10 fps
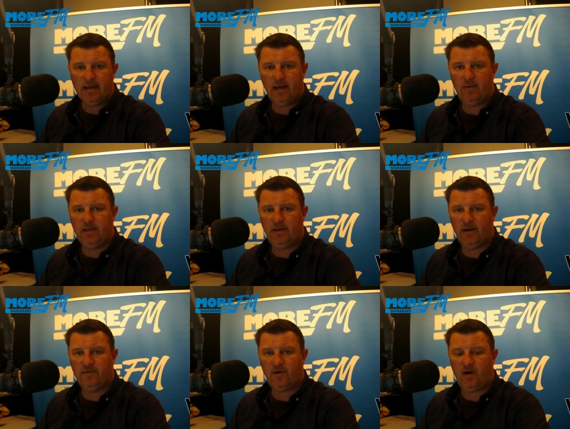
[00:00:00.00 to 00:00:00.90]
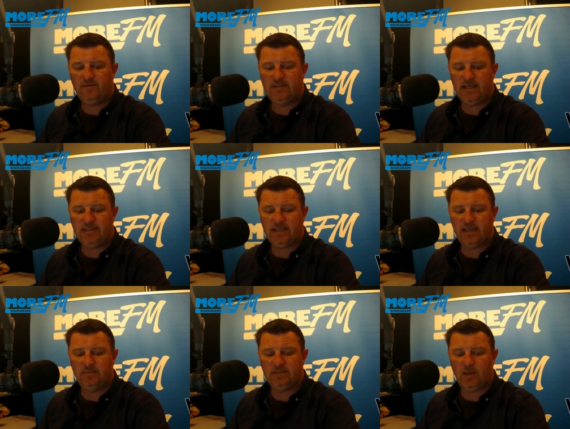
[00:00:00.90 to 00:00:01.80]
Currently ninth of 10
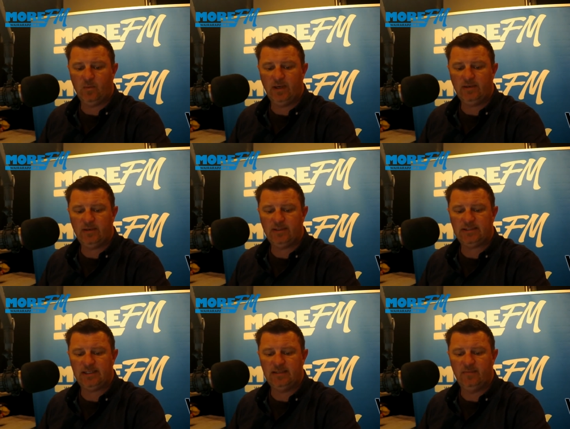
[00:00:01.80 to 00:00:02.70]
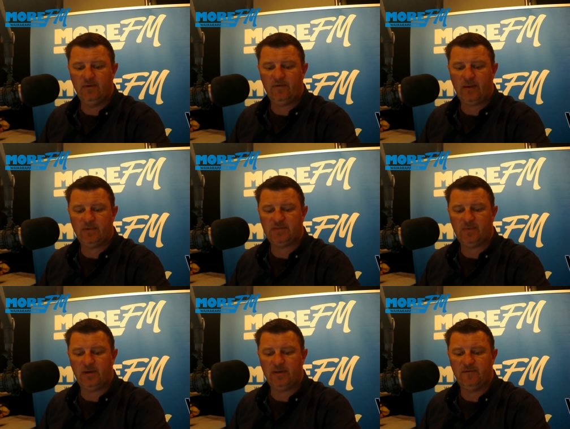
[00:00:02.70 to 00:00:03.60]
teams, a win could see them move up a
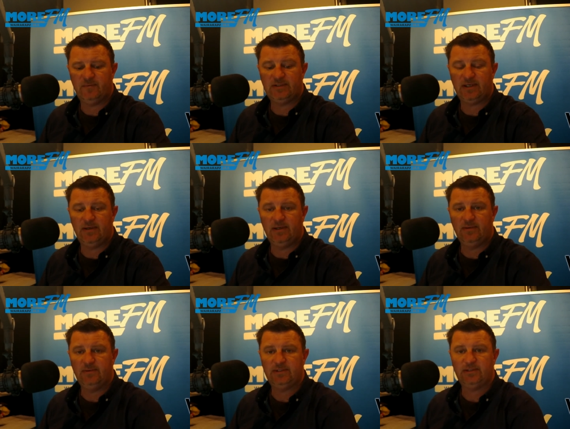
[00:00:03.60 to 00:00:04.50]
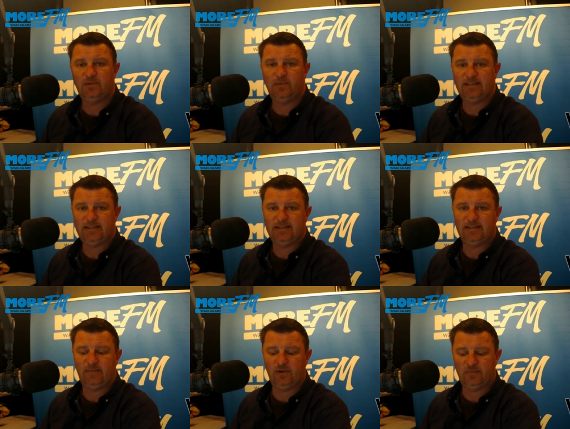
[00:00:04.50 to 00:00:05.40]
spot if Petone lose to Western
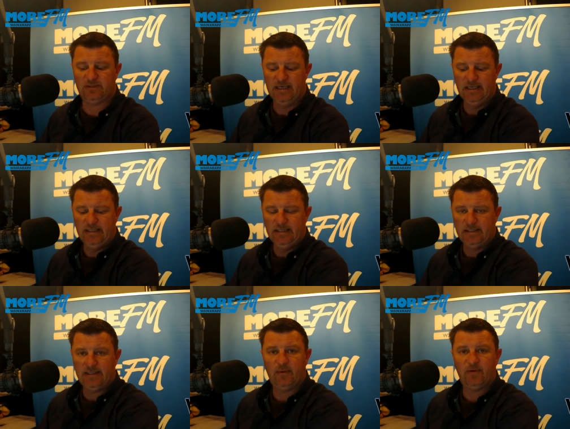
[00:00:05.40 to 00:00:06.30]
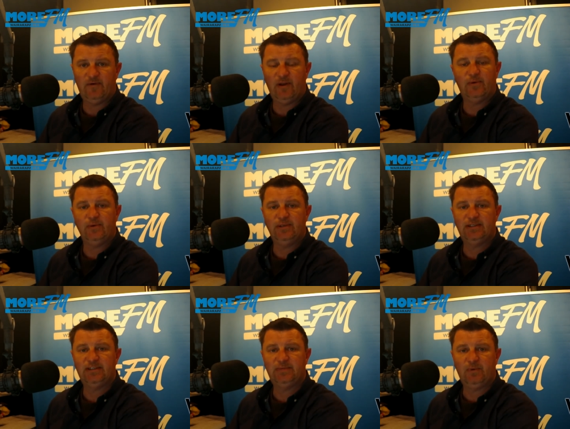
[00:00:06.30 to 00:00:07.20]
Suburbs. Kia ora for local news
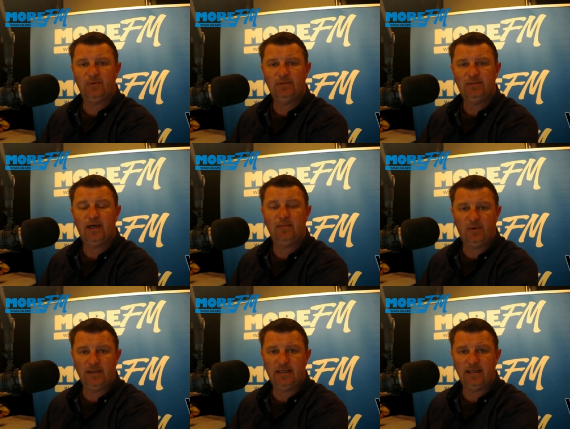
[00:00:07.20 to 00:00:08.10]
and sport, I'm Brent